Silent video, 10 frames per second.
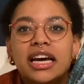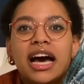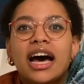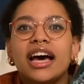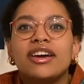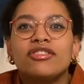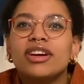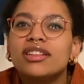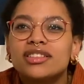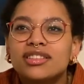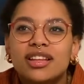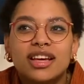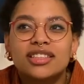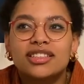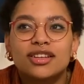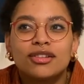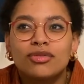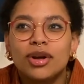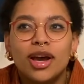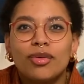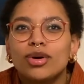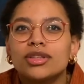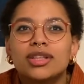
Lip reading: I read the selection when I was